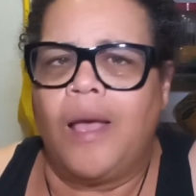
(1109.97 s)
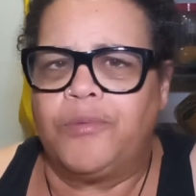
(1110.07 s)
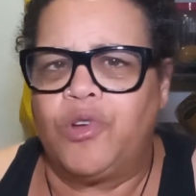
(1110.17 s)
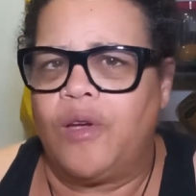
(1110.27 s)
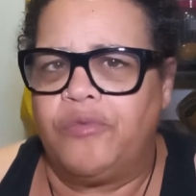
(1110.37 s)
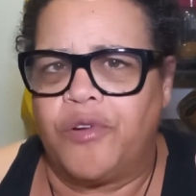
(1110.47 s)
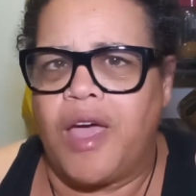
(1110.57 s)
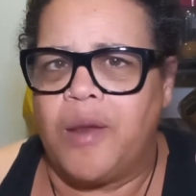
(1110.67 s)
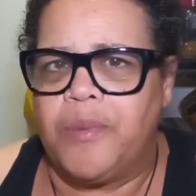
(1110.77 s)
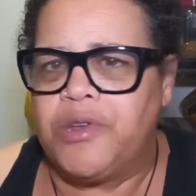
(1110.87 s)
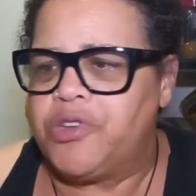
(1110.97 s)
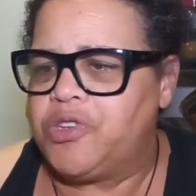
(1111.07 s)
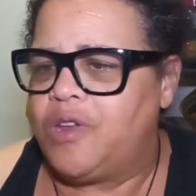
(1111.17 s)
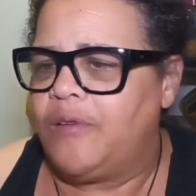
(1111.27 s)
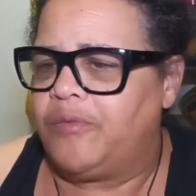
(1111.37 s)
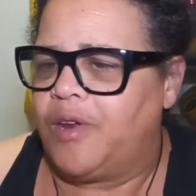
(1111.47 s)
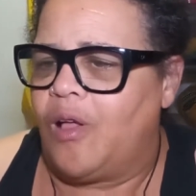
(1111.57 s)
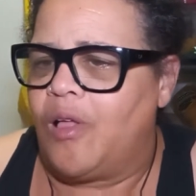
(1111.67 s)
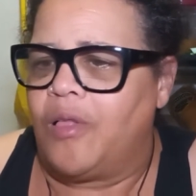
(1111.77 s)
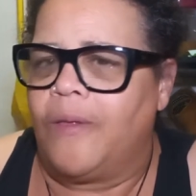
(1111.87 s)
I'm sure I forgot a bunch of stuff in
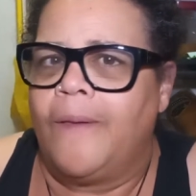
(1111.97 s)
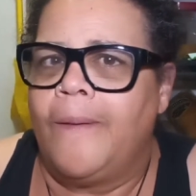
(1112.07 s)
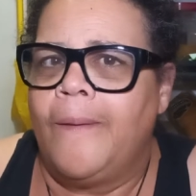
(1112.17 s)
all of